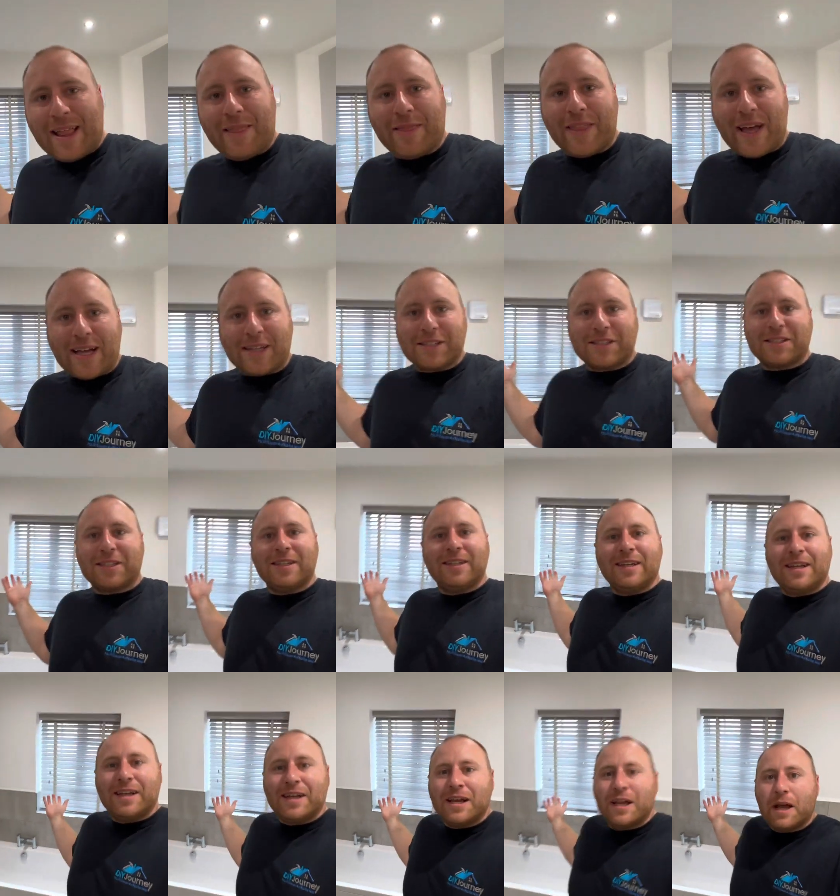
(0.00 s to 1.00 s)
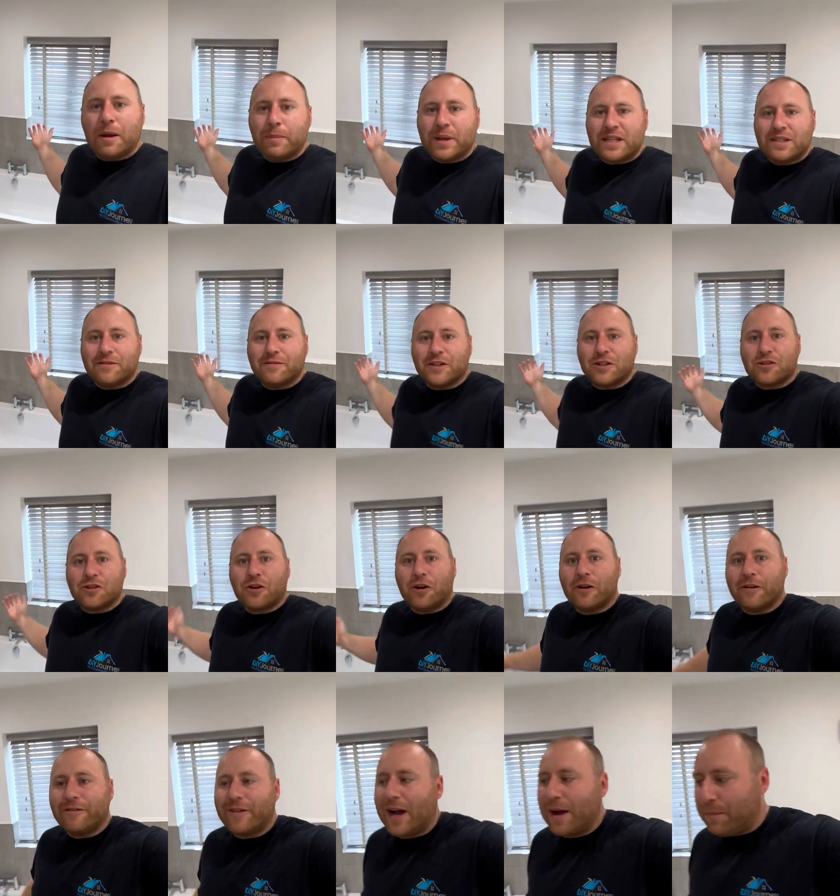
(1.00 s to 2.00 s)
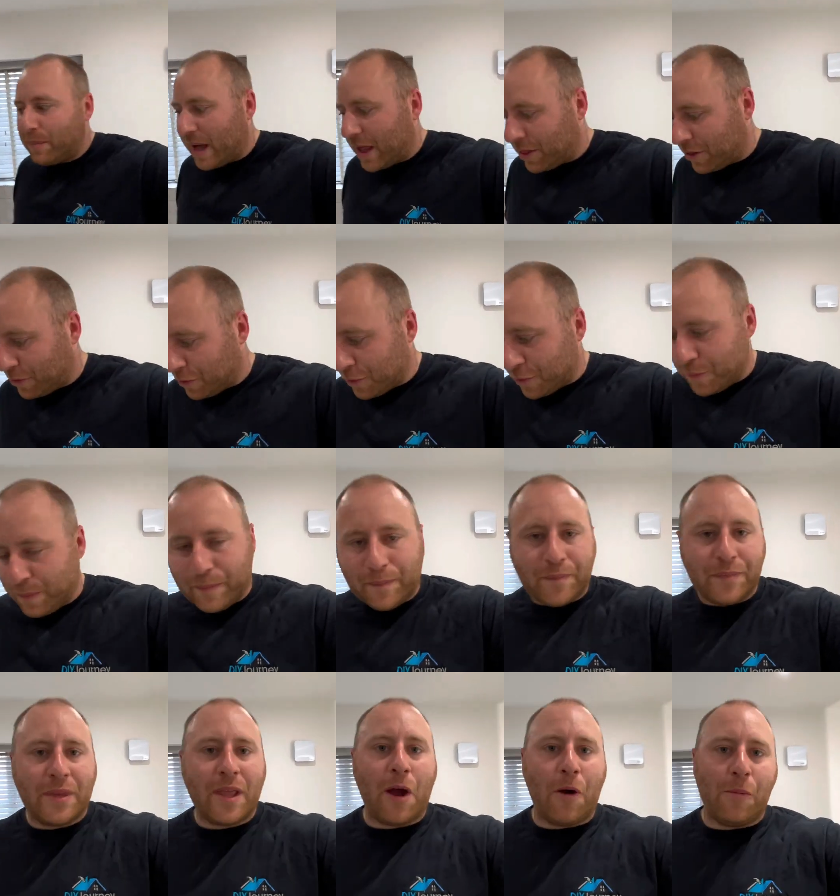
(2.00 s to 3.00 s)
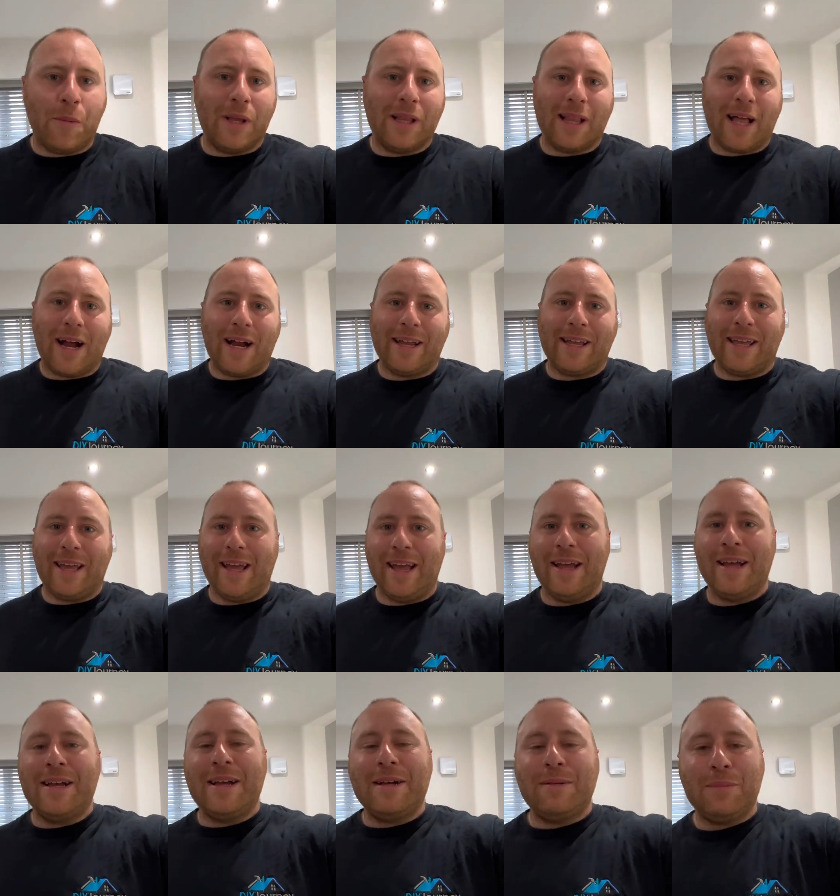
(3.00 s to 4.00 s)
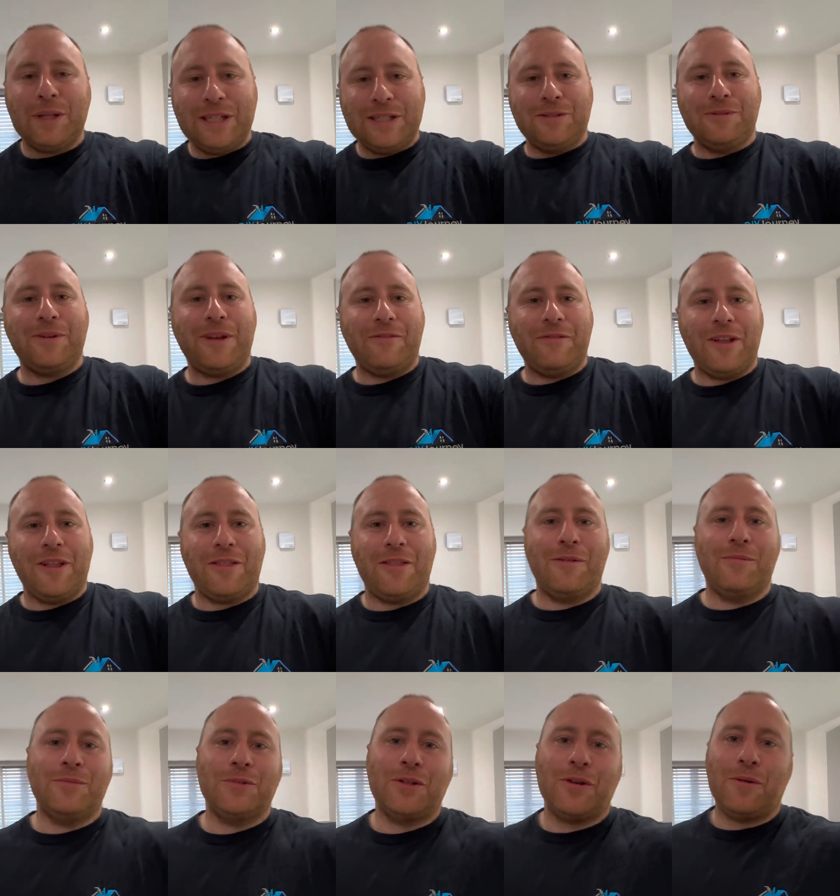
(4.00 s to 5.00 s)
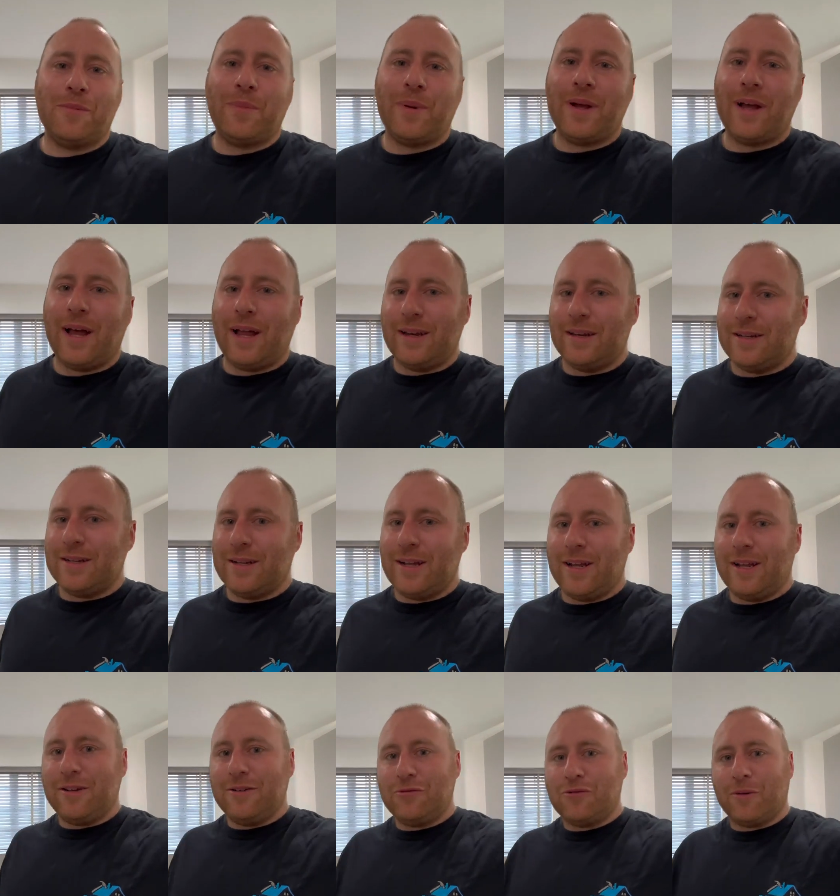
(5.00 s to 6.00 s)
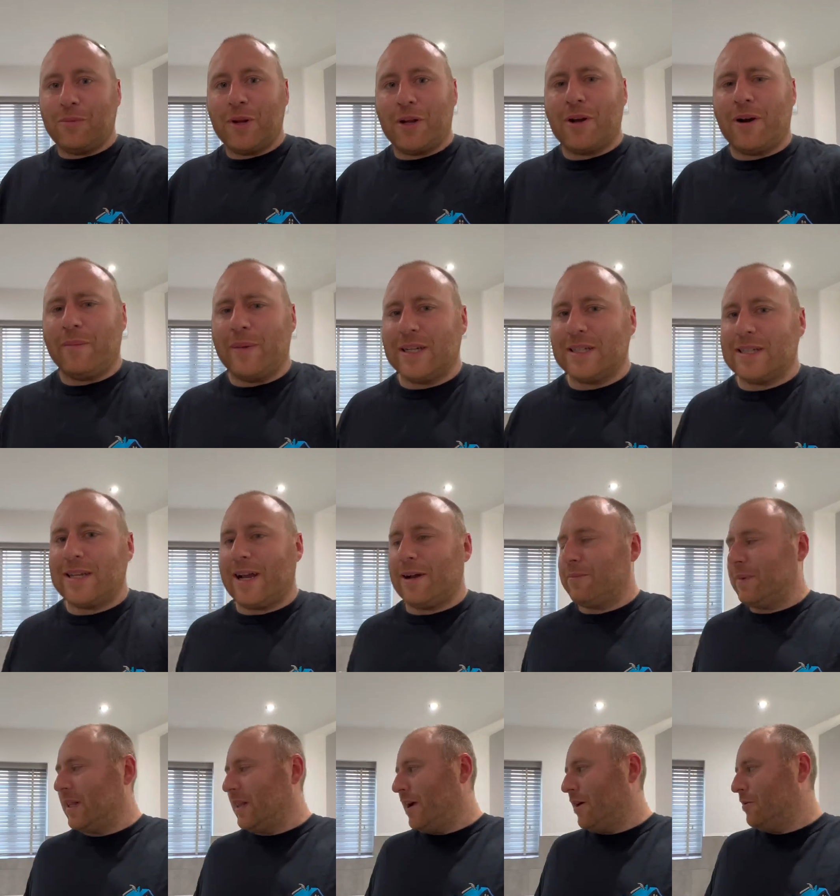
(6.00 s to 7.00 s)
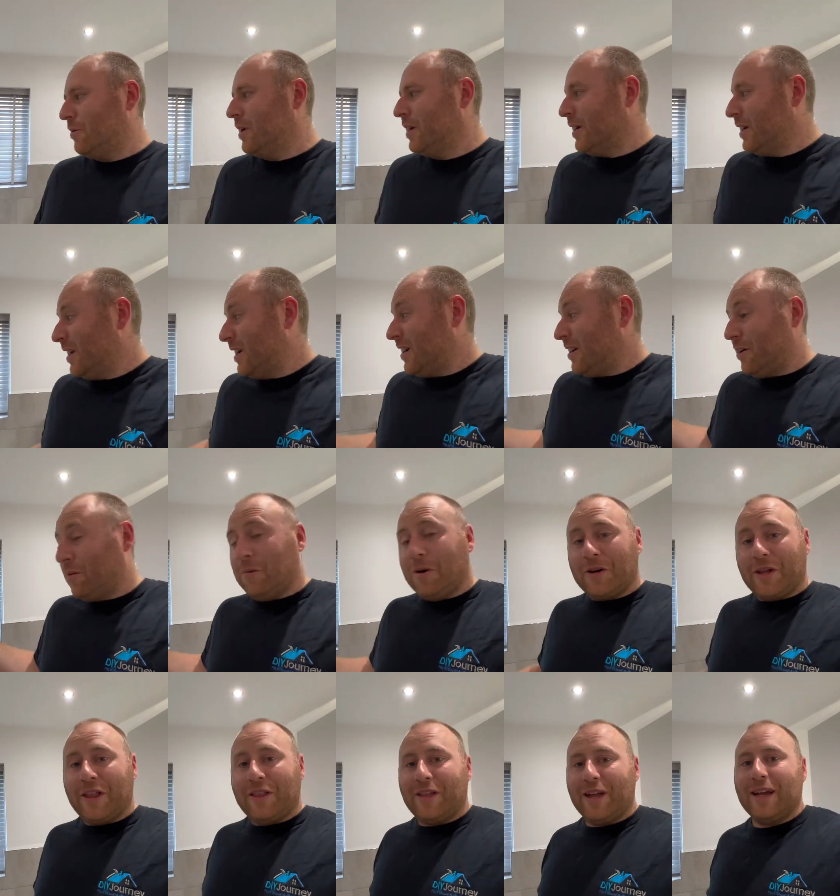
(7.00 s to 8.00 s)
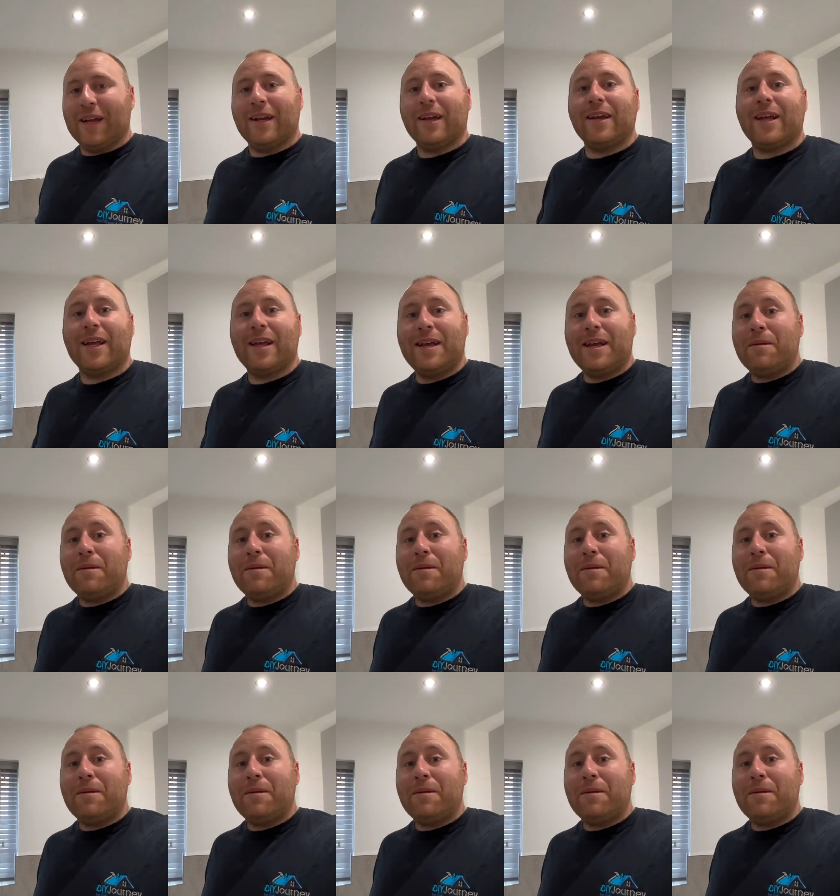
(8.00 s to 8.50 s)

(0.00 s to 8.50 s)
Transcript: that's a bit of a tour of our bathroom. Hope you like it. Please do give it a thumbs up, and uh, drop your comments down below on what you think.